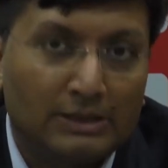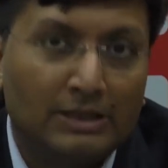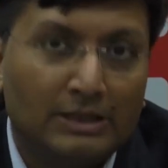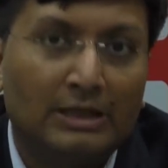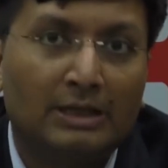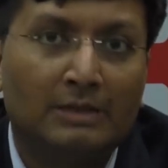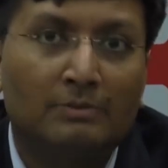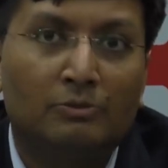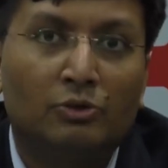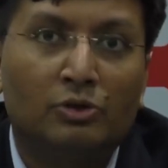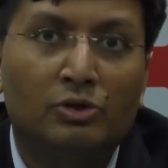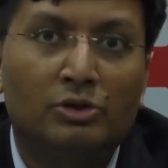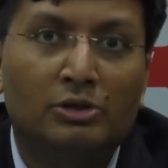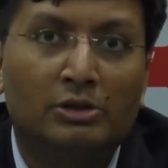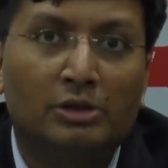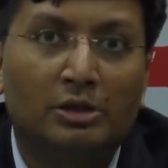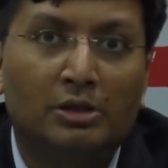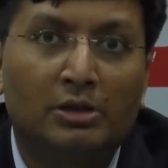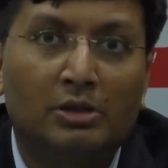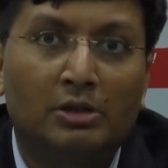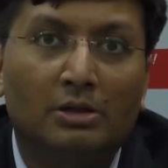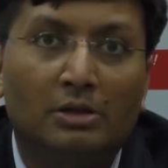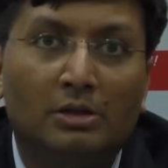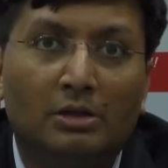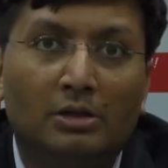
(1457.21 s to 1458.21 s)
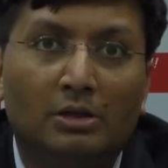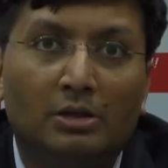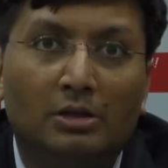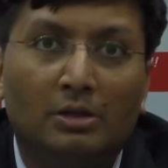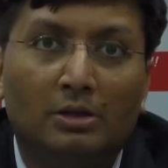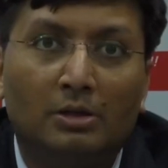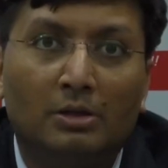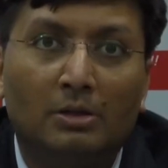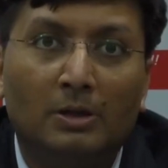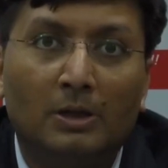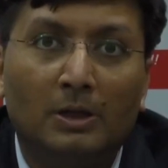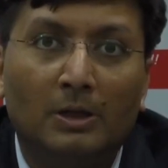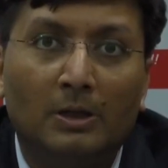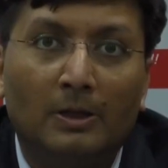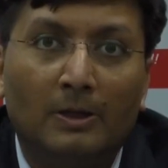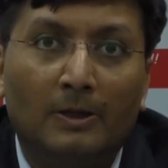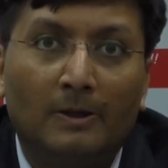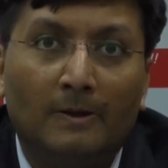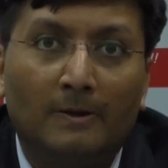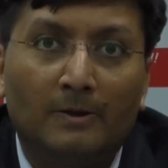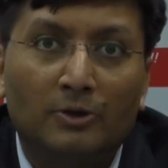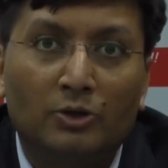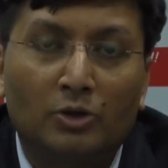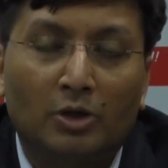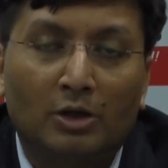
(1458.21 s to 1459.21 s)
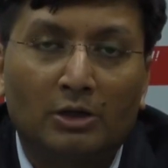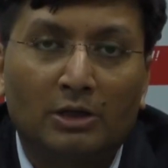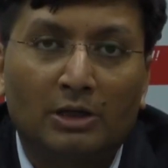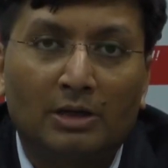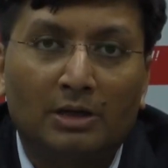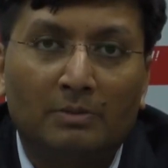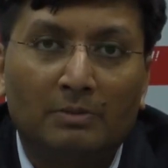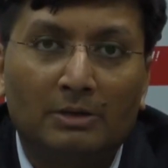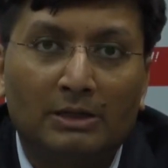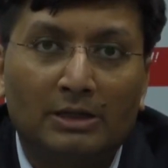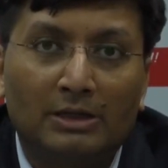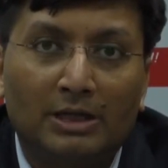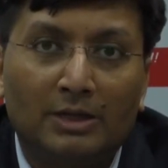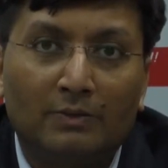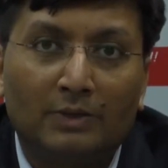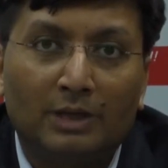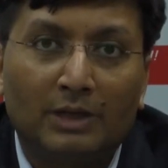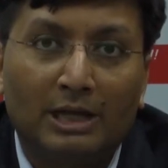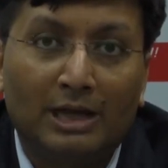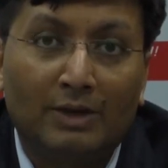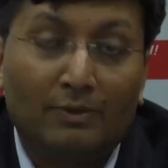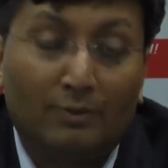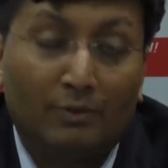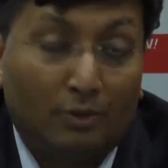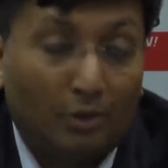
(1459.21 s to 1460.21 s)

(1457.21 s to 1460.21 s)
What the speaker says: that emotional shortcoming that we have.